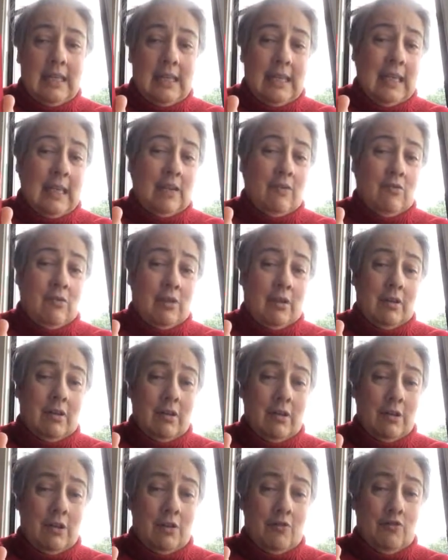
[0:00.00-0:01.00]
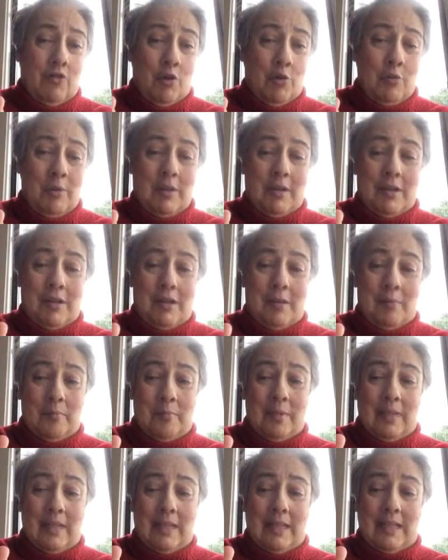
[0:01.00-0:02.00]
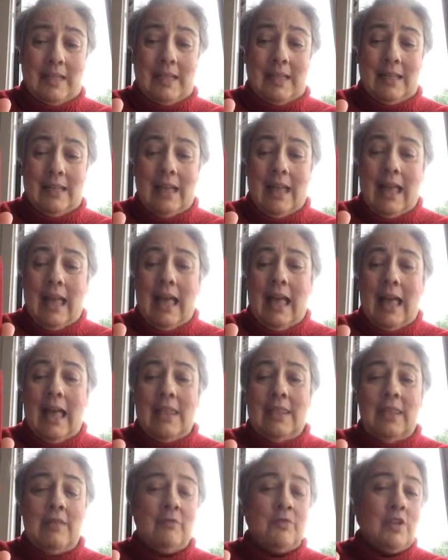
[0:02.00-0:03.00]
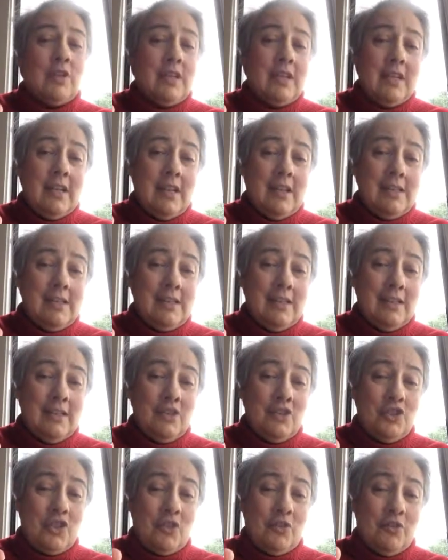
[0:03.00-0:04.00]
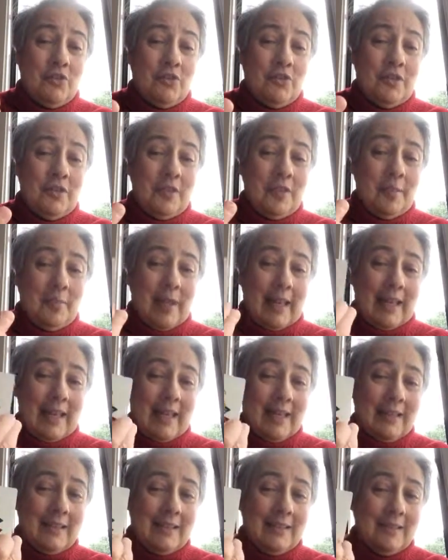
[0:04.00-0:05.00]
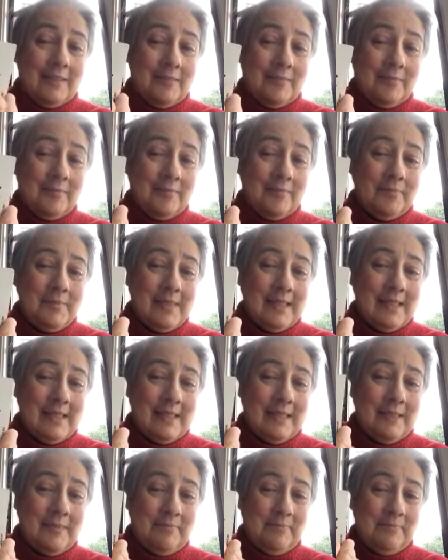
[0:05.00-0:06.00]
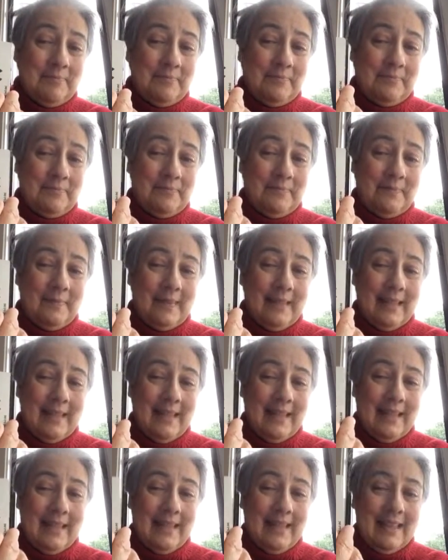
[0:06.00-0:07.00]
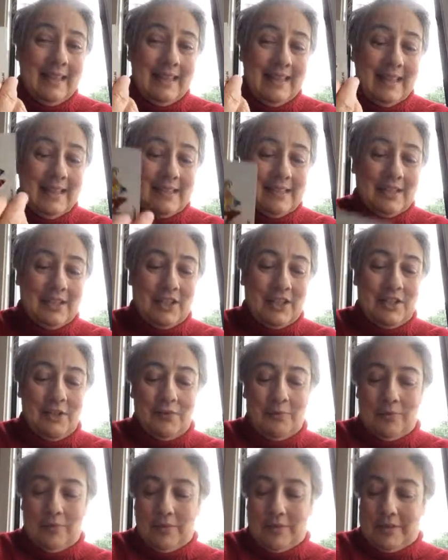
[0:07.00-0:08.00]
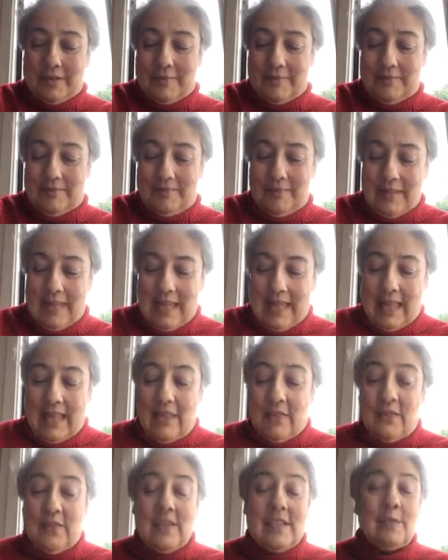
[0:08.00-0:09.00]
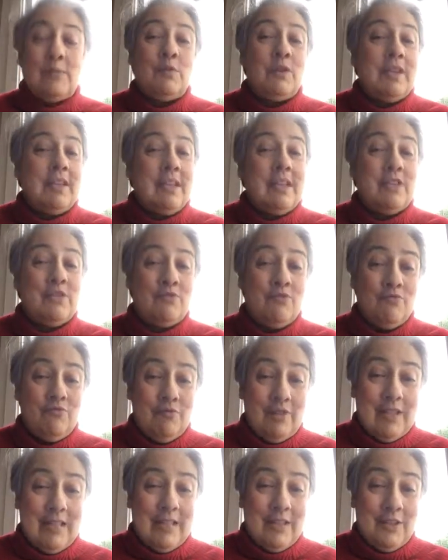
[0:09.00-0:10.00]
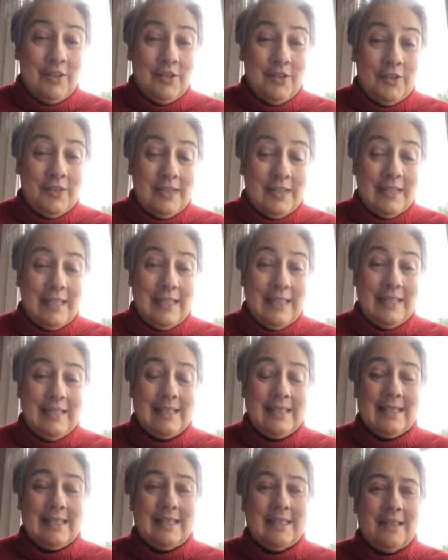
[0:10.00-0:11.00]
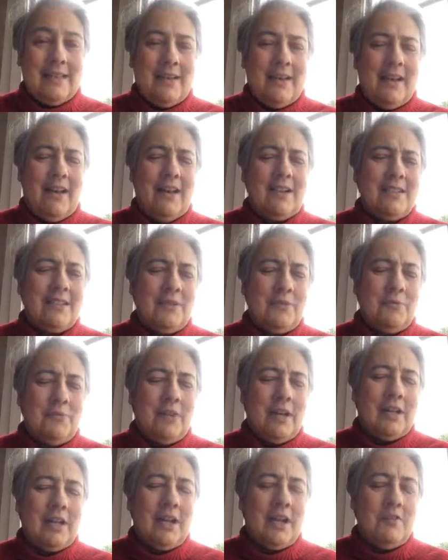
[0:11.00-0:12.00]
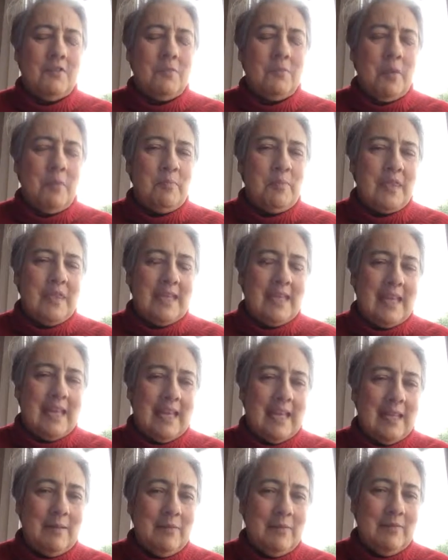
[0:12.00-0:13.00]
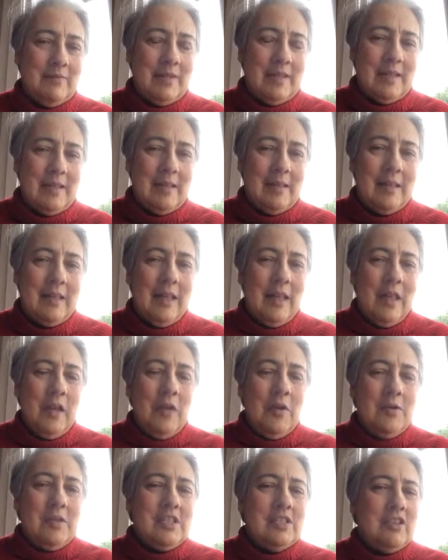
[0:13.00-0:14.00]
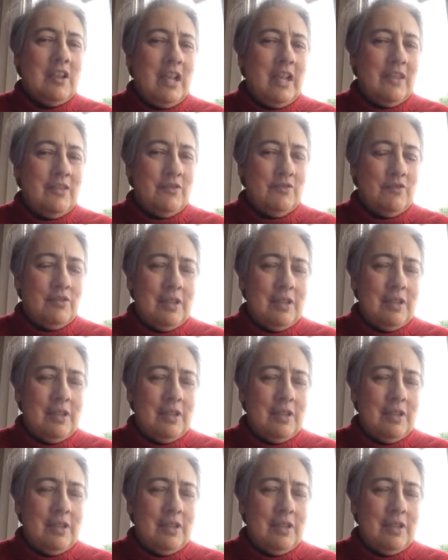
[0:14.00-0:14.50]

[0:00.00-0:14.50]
Era, a Rowan company. And they've got a nice little Joker on the back. See? That's a cute one. This one is really good. It's, I don't know, I can't remember the name of it. It's like